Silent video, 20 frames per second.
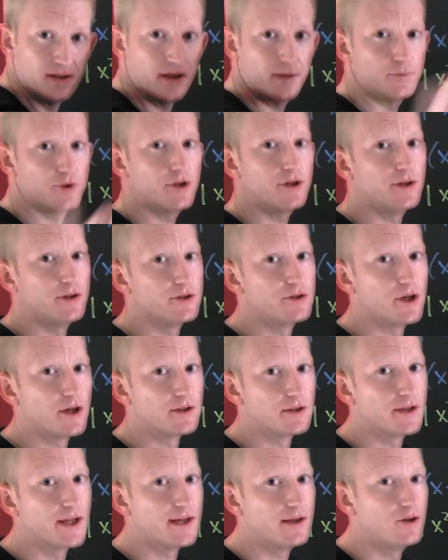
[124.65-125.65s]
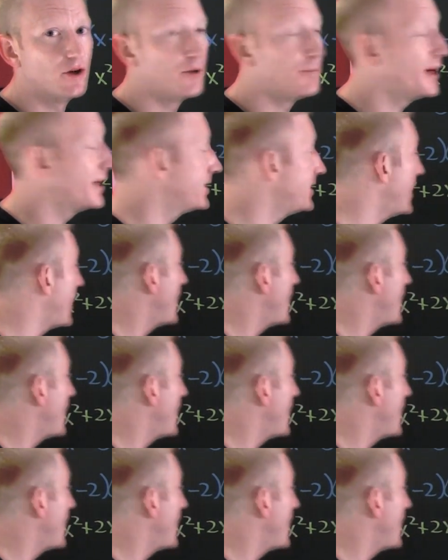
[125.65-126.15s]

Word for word: I'm sure your instructor let you know about